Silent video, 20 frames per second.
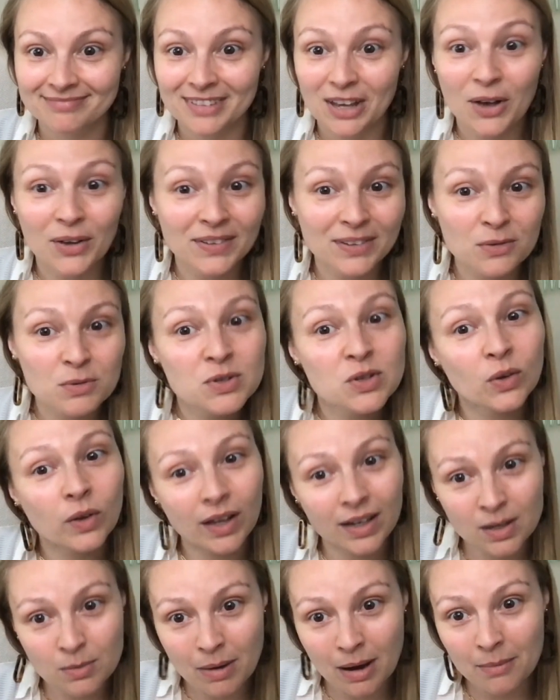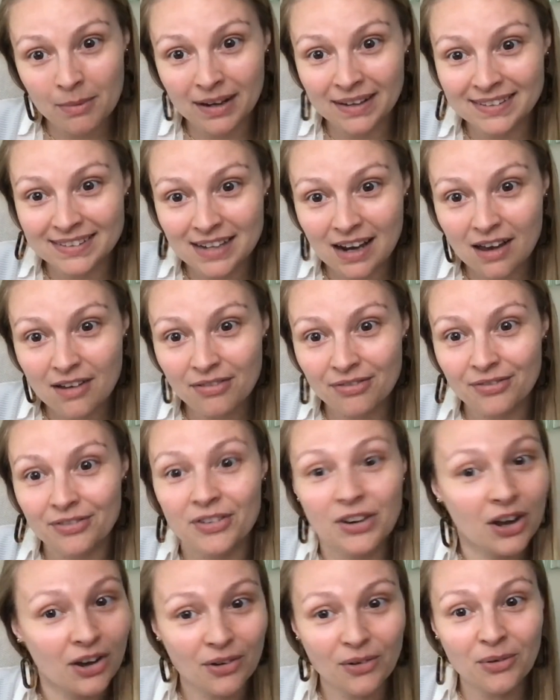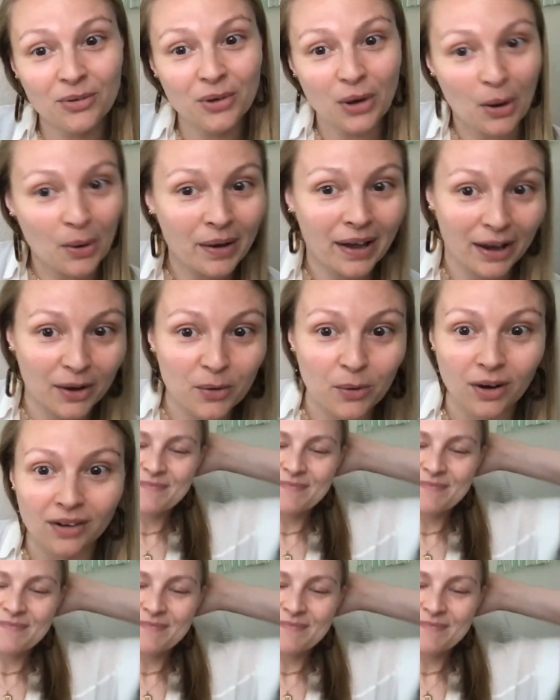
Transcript: Also, would you like to buy my stuff? No? Okay, cool.